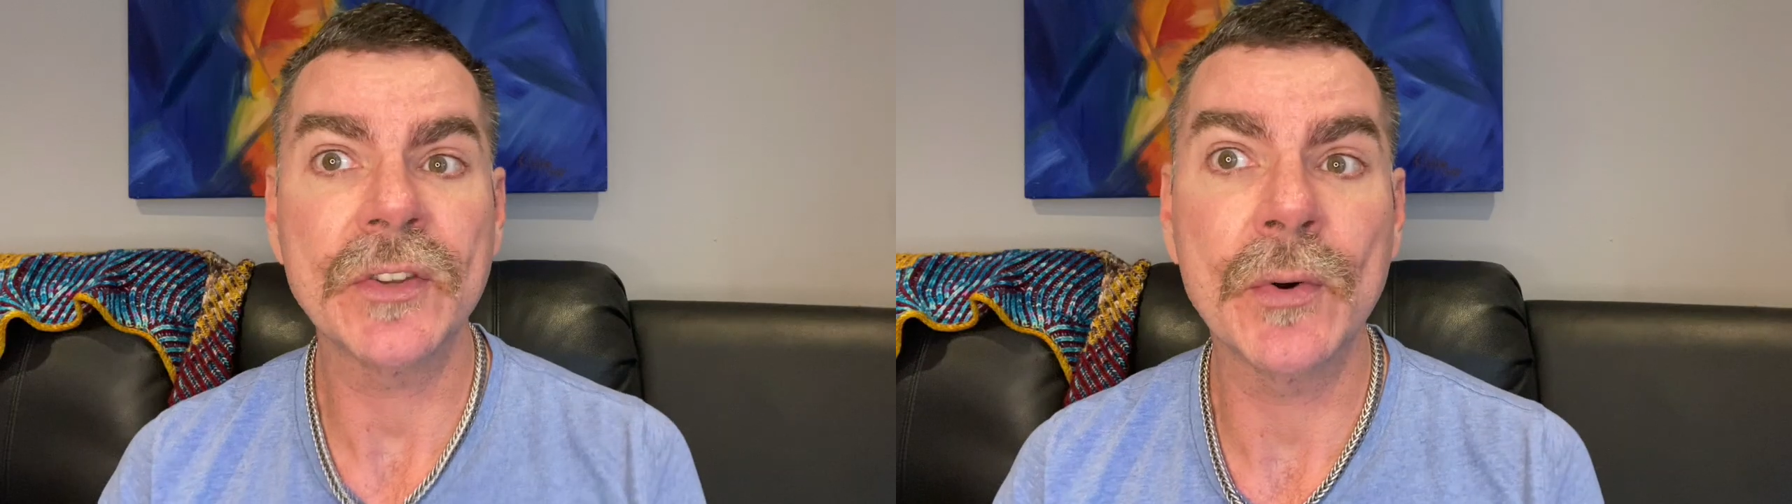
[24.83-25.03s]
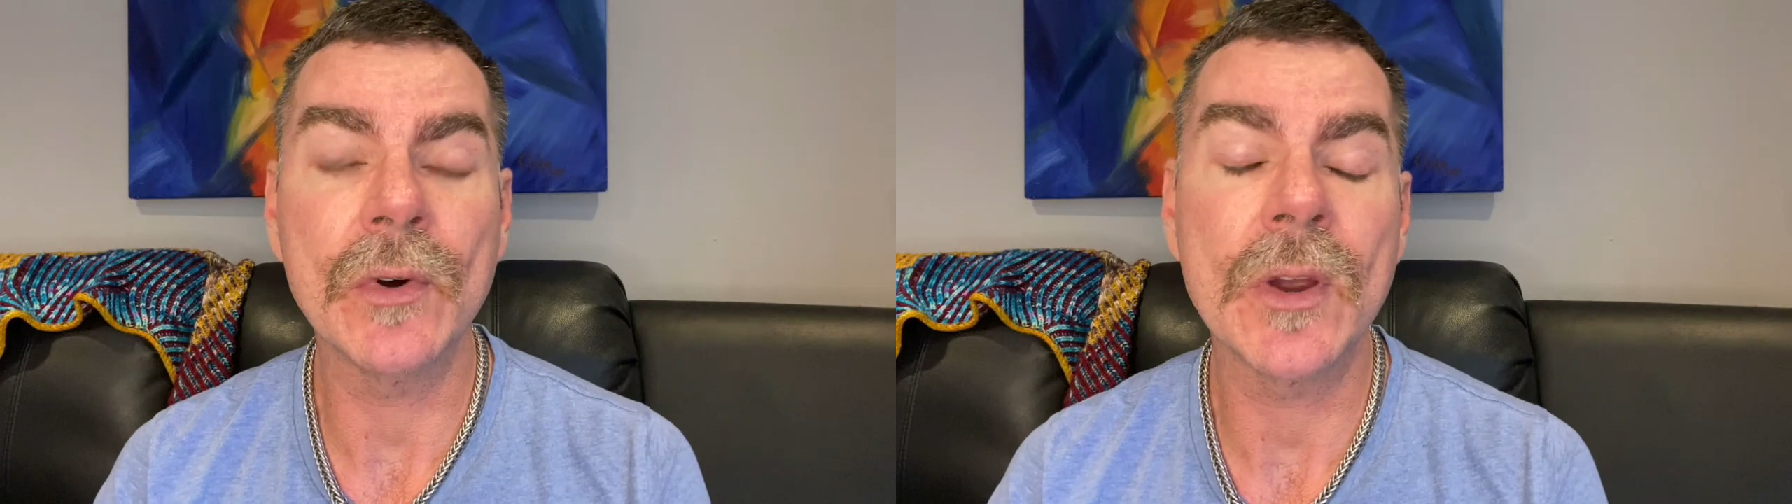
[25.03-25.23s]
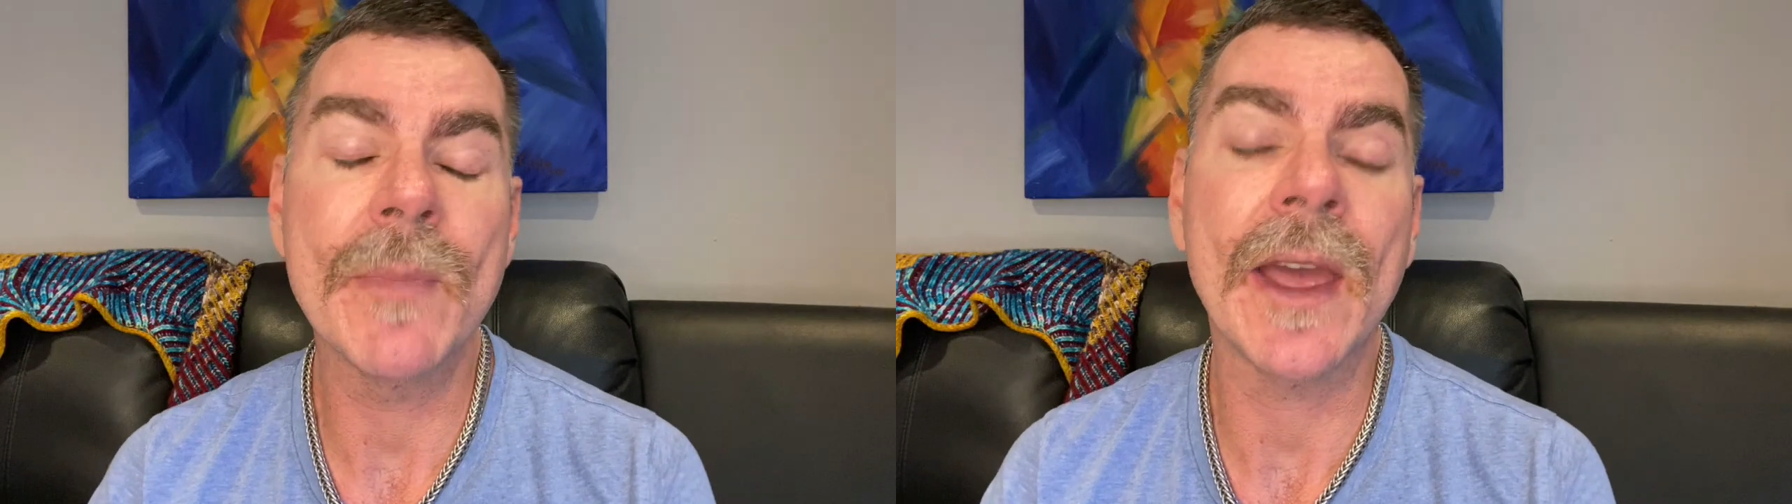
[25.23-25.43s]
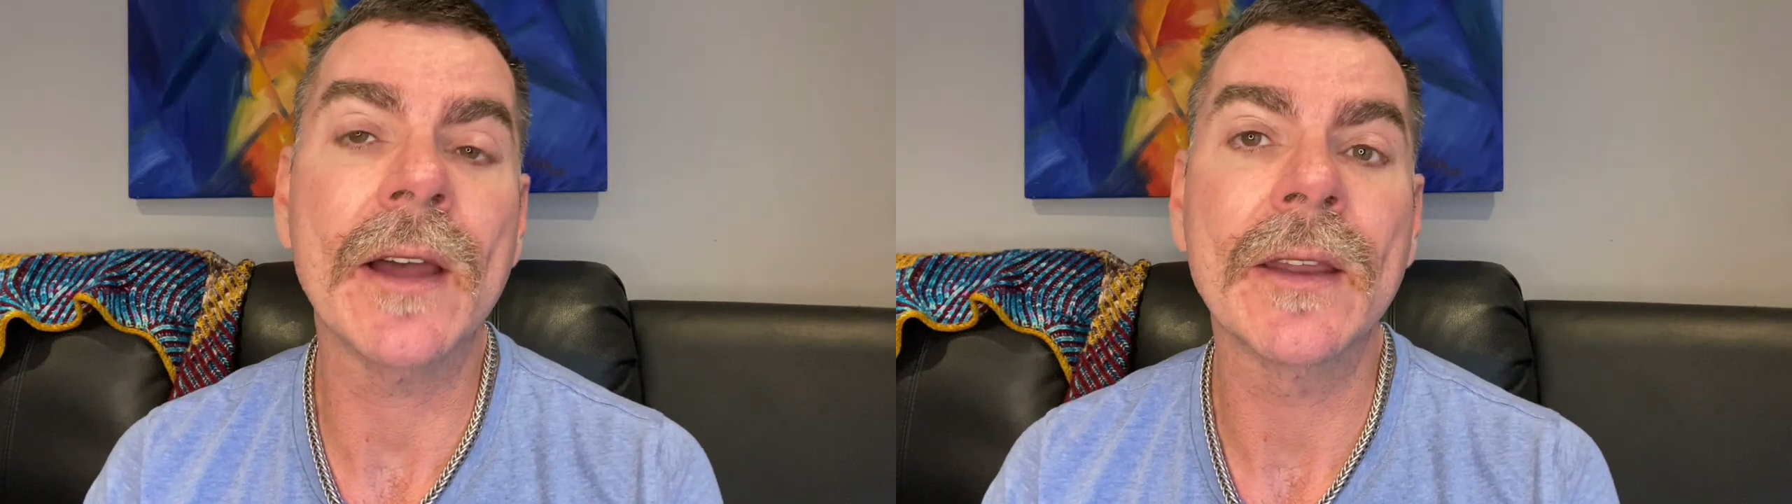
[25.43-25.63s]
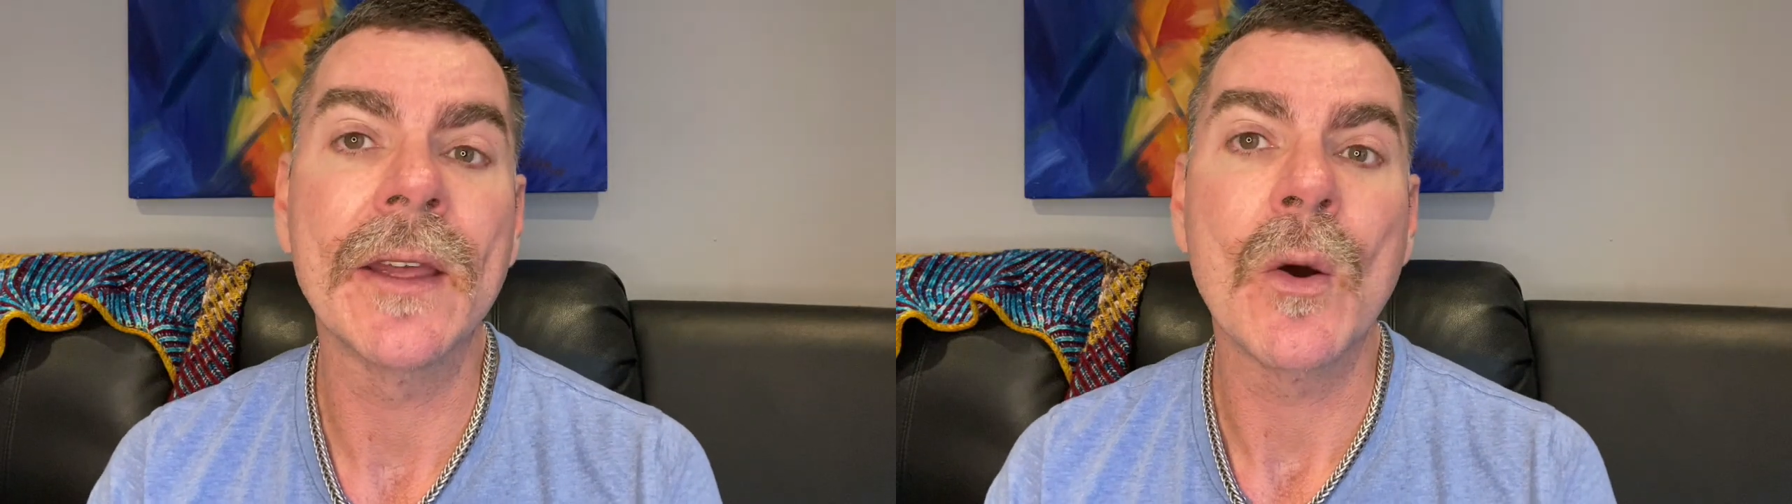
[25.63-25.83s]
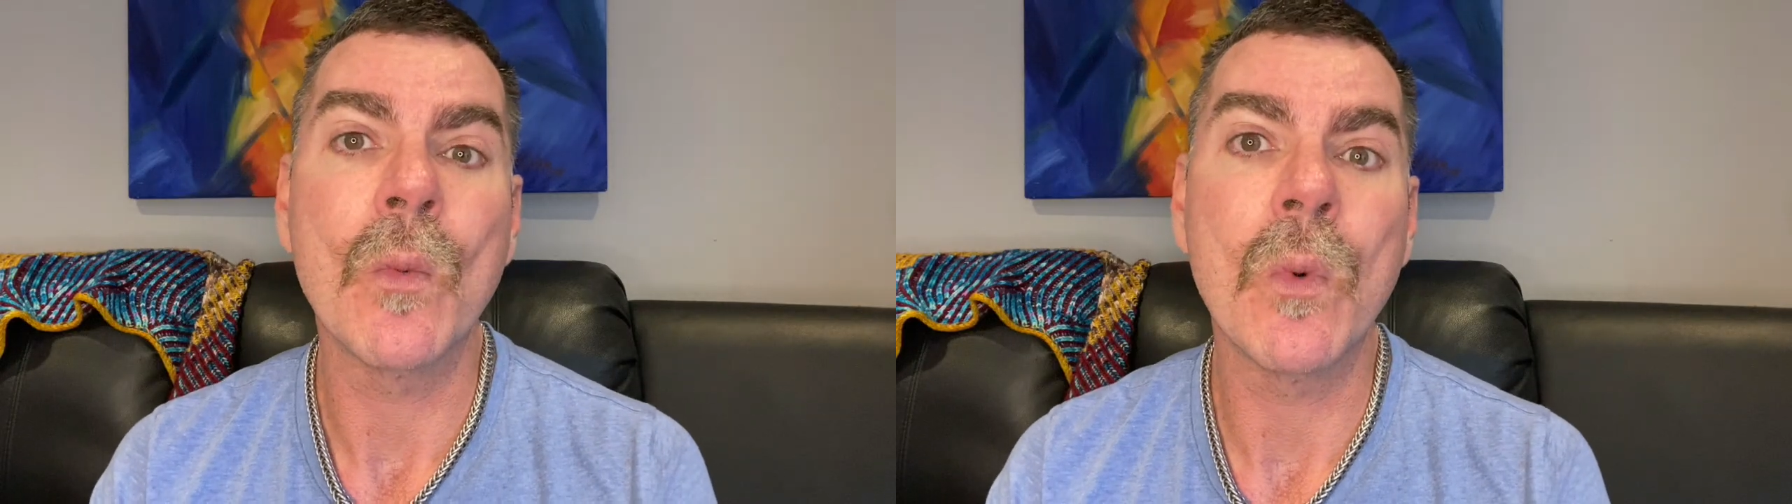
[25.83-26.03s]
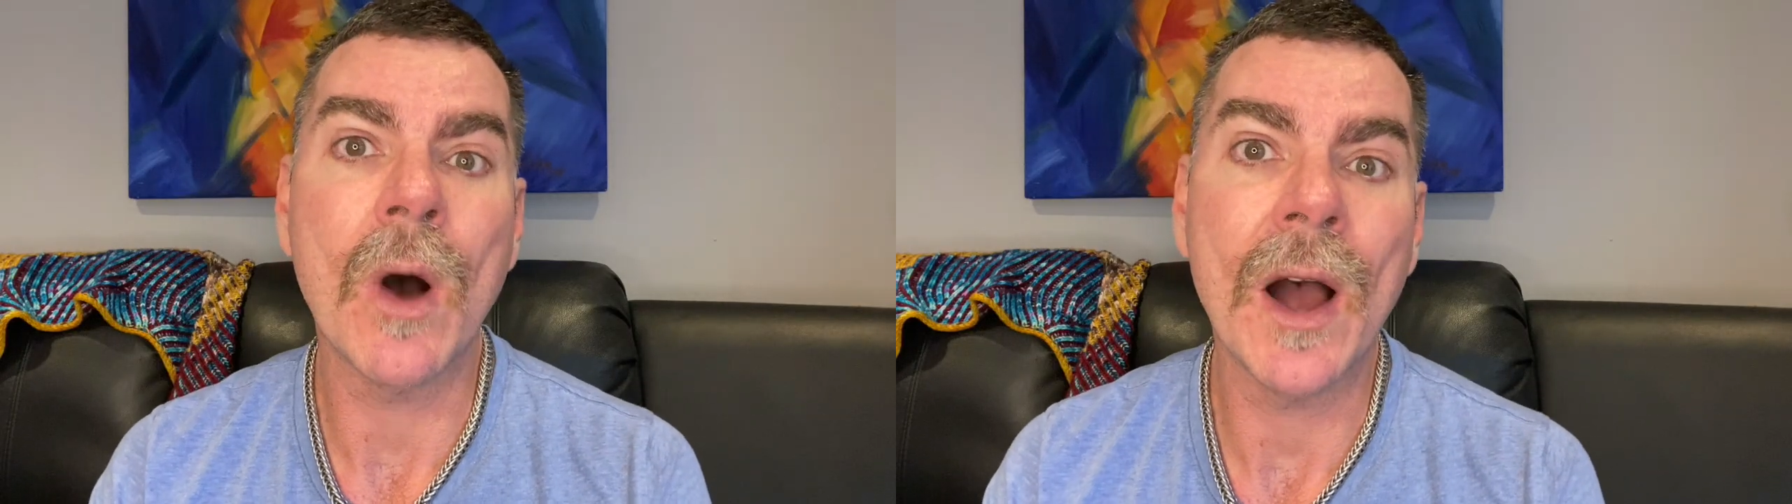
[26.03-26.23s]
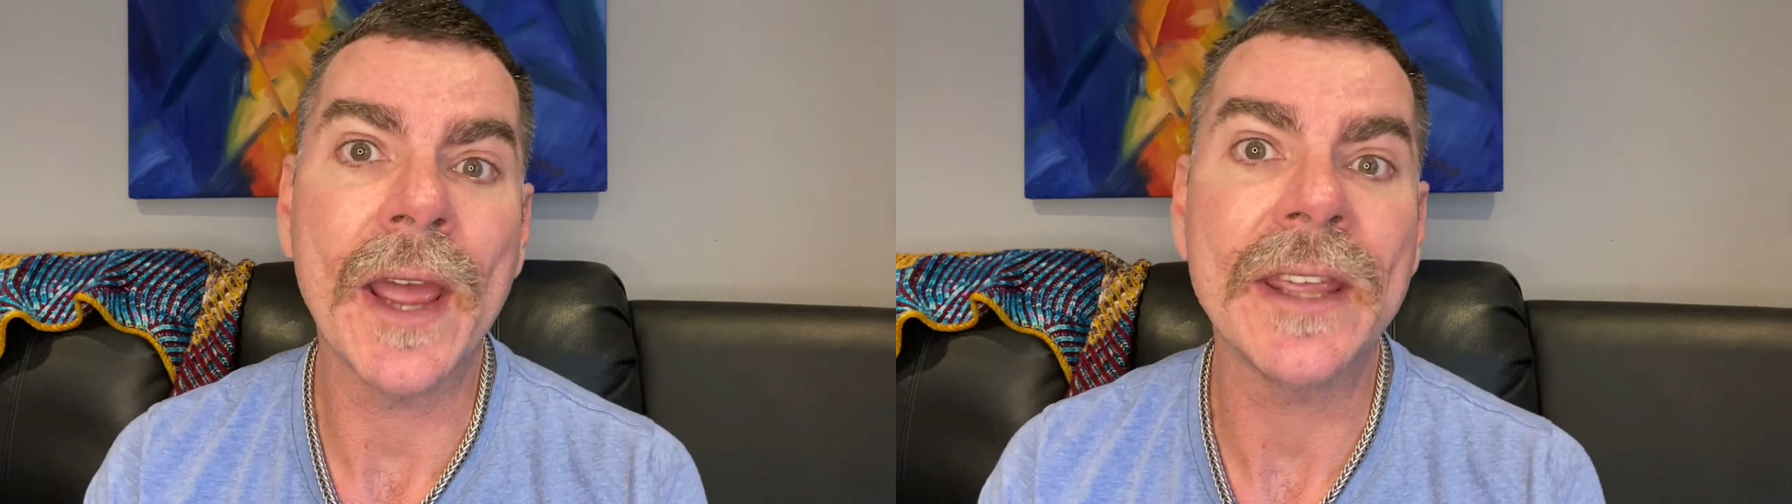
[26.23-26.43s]
to talk about
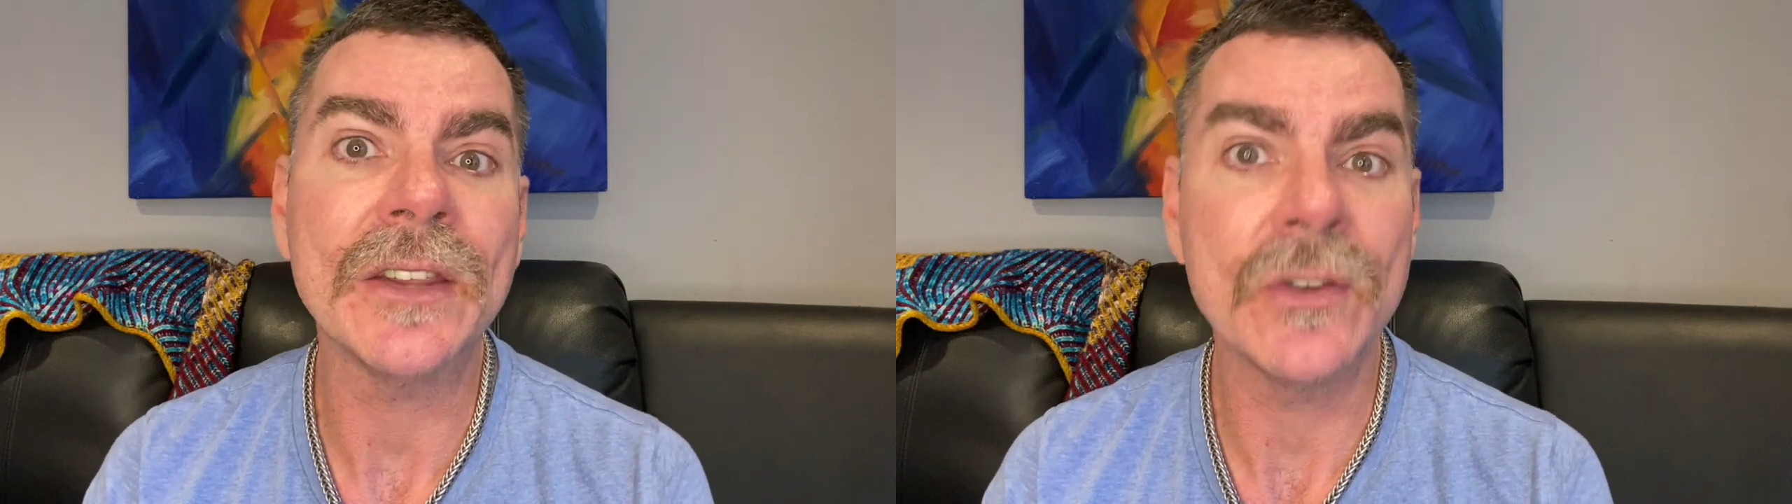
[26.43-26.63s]
why